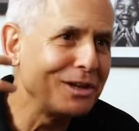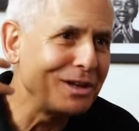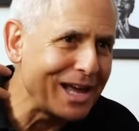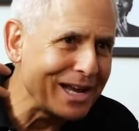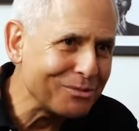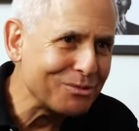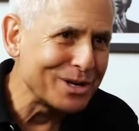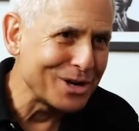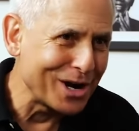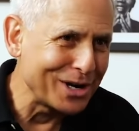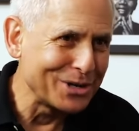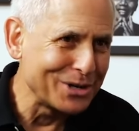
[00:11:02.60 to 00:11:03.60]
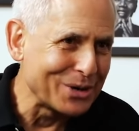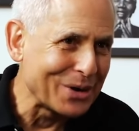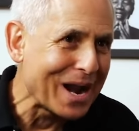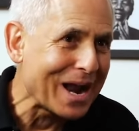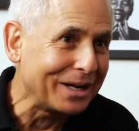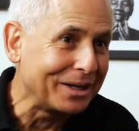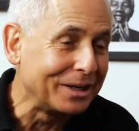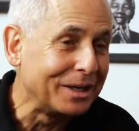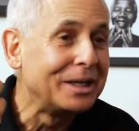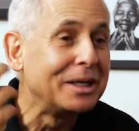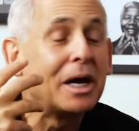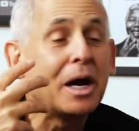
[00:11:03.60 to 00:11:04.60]
the light went on in her head
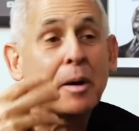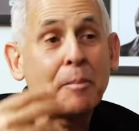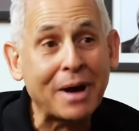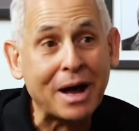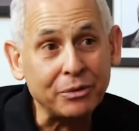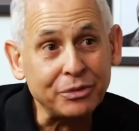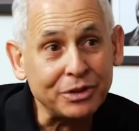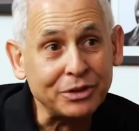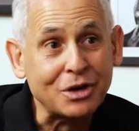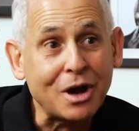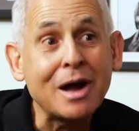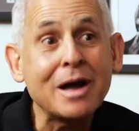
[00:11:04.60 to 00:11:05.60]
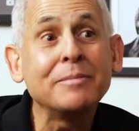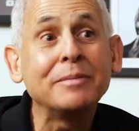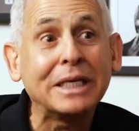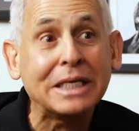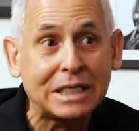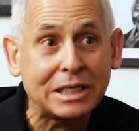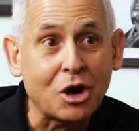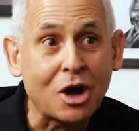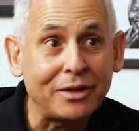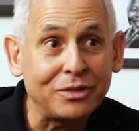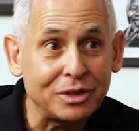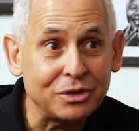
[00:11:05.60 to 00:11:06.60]
about the time he
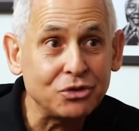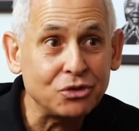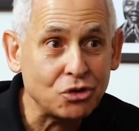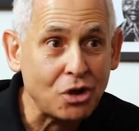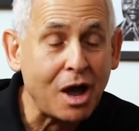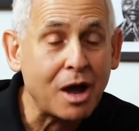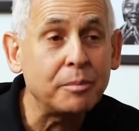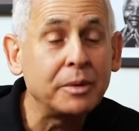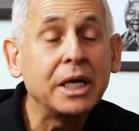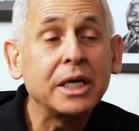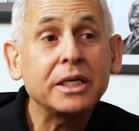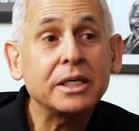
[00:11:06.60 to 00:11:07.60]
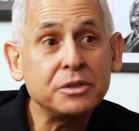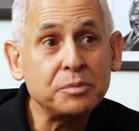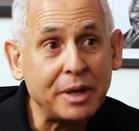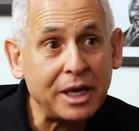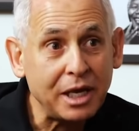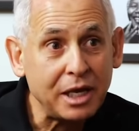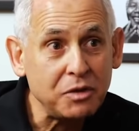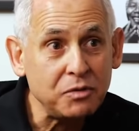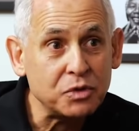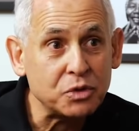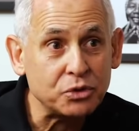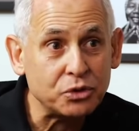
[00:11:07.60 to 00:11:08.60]
got this job. Mm. His
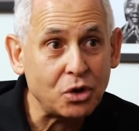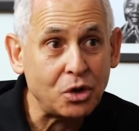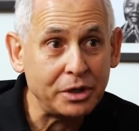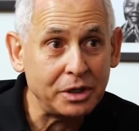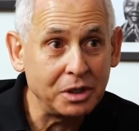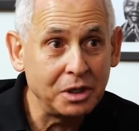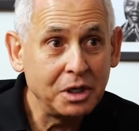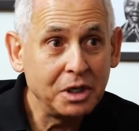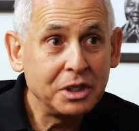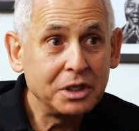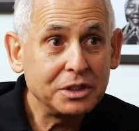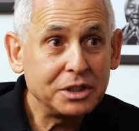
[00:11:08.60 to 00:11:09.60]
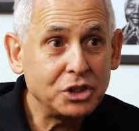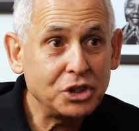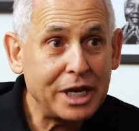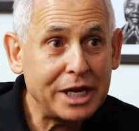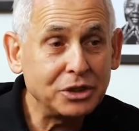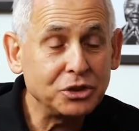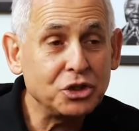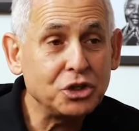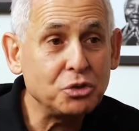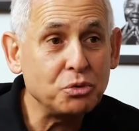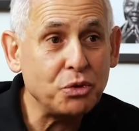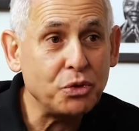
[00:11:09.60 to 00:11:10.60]
behavior started to change.
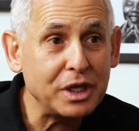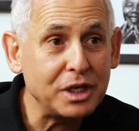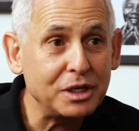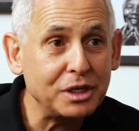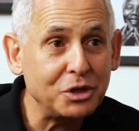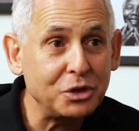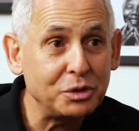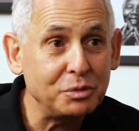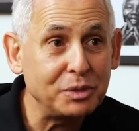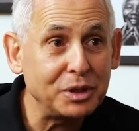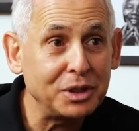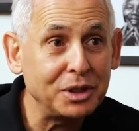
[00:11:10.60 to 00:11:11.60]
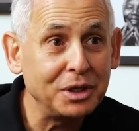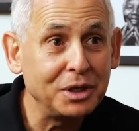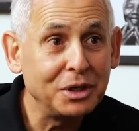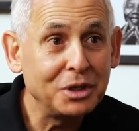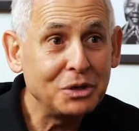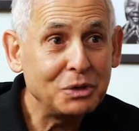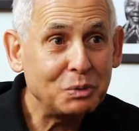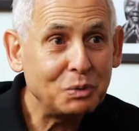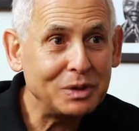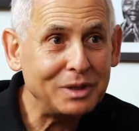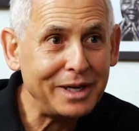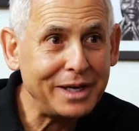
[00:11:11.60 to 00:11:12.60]
Do you think it could be
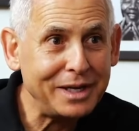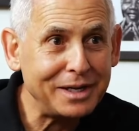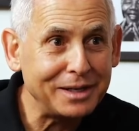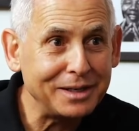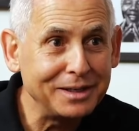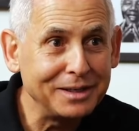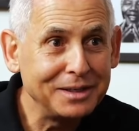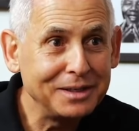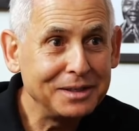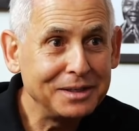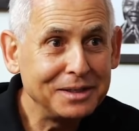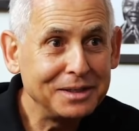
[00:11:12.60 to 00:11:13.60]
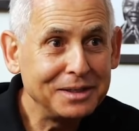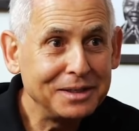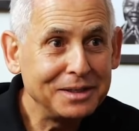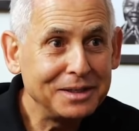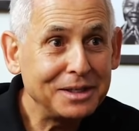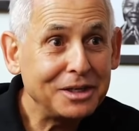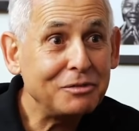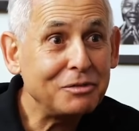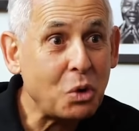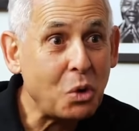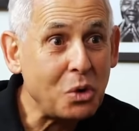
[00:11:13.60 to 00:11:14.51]
related? Of